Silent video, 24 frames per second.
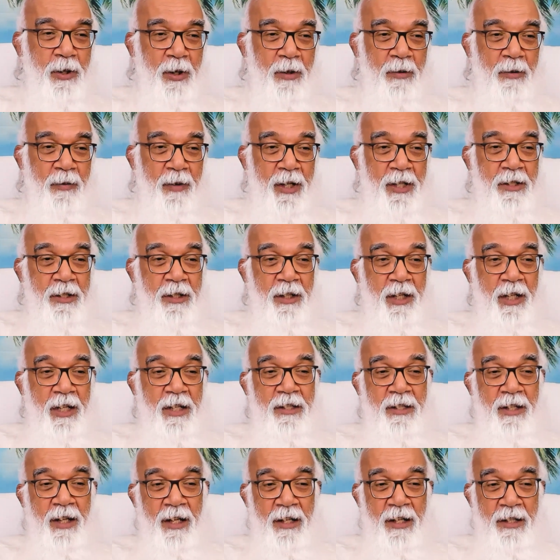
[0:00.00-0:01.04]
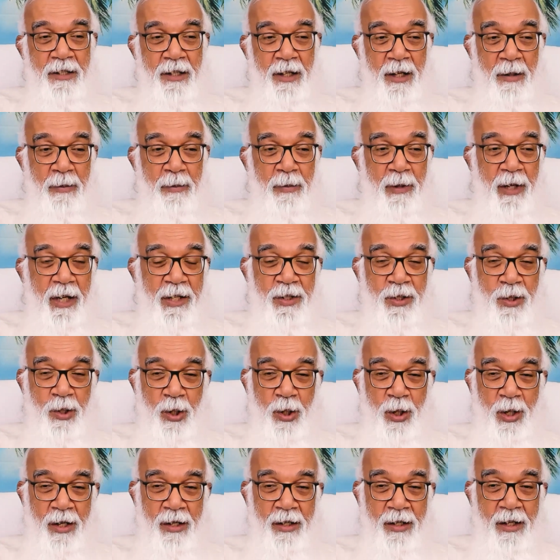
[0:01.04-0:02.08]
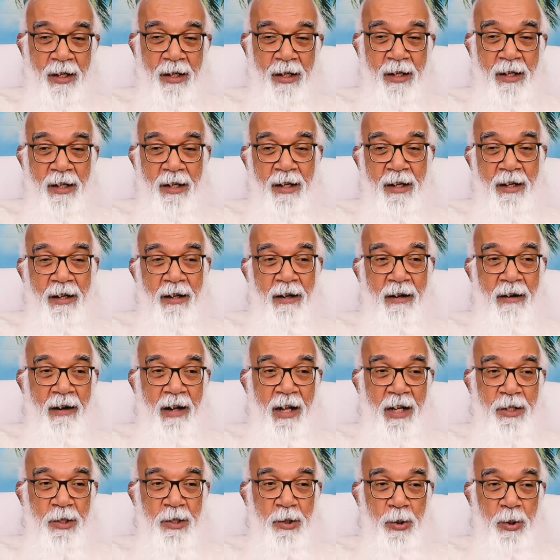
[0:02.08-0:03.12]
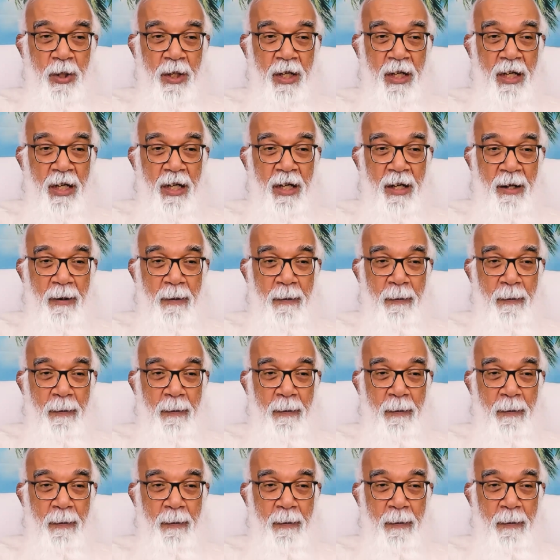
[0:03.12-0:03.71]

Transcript: on which these things are based on gradually.